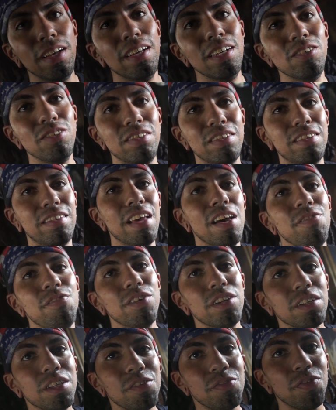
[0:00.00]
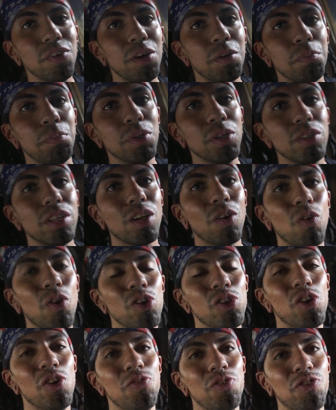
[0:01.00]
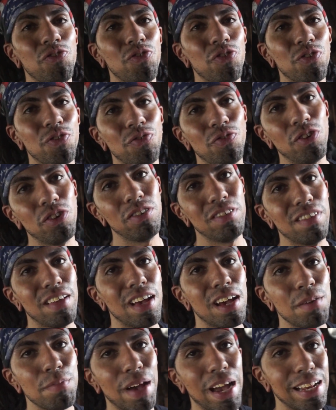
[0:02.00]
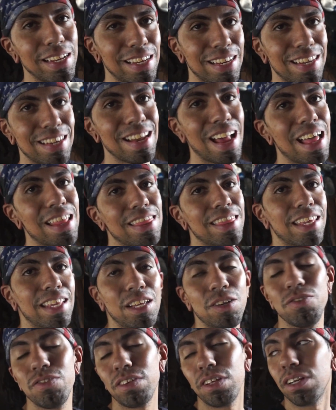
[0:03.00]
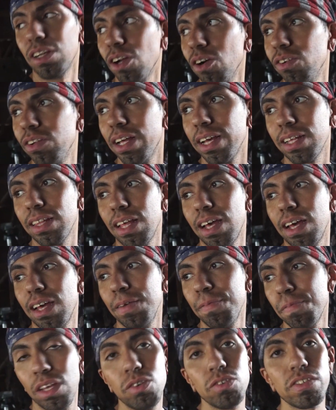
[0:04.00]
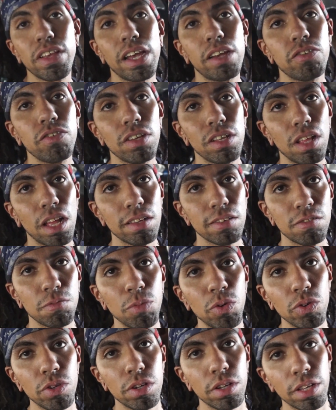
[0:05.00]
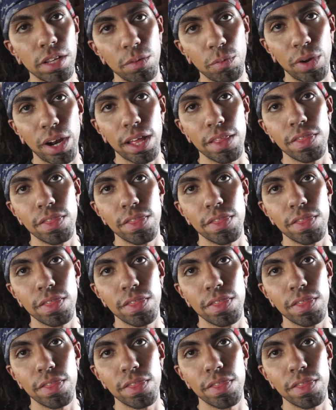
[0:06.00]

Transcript: It was definitely fun building coilovers for the first time. I did not think it was gonna go like that. It was actually a lot smoother than what I